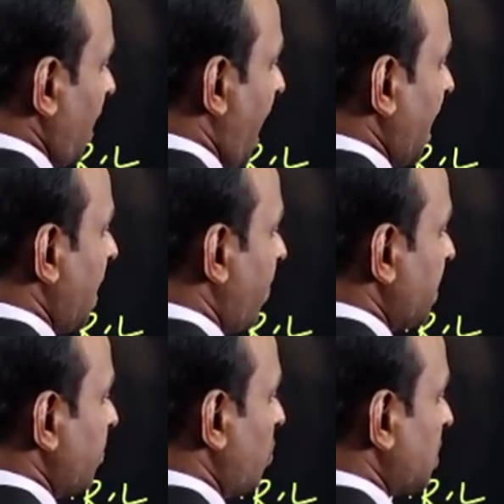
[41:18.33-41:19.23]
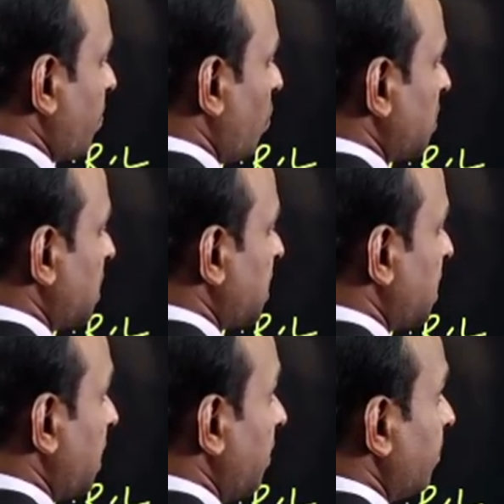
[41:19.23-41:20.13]
Angle of asymptote suppose
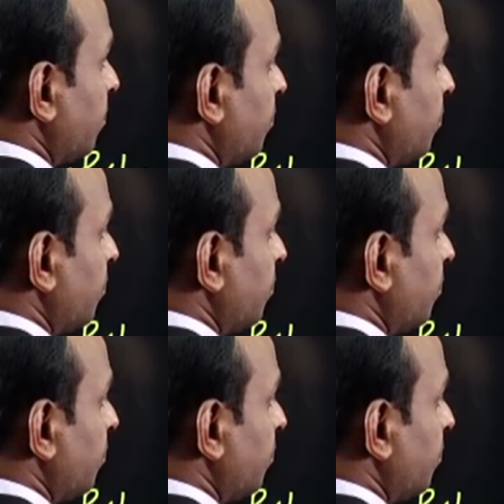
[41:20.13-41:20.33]
sixty.